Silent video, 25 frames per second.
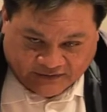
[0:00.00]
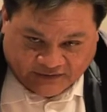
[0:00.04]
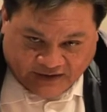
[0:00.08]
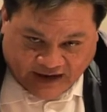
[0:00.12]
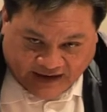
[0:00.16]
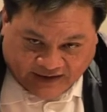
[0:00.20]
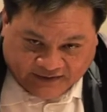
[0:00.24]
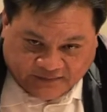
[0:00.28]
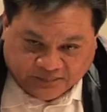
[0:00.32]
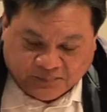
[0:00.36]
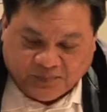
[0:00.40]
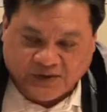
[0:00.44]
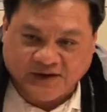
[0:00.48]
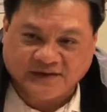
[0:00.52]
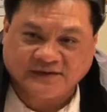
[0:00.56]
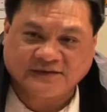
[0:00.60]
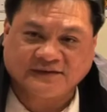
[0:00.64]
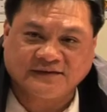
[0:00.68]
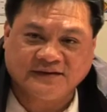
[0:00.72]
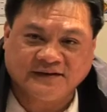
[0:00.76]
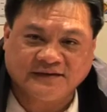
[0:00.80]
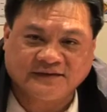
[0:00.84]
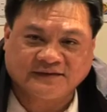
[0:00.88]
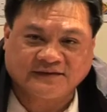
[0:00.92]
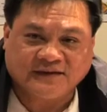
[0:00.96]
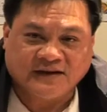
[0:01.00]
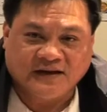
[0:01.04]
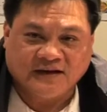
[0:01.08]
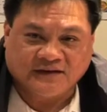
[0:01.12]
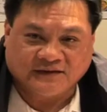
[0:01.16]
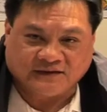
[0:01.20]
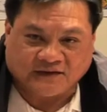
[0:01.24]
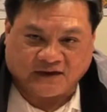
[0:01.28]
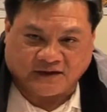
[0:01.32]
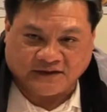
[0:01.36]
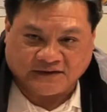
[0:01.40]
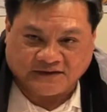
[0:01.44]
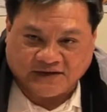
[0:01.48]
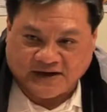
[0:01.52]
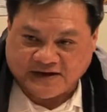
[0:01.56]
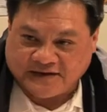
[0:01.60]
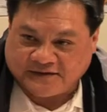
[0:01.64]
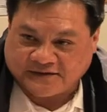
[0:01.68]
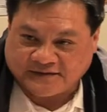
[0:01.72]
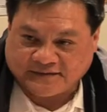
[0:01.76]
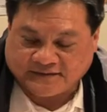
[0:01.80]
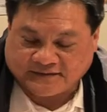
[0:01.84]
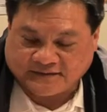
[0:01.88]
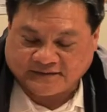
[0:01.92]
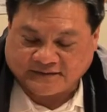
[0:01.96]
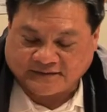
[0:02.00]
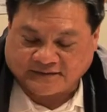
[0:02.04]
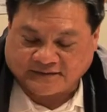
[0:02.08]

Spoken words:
express this solidarity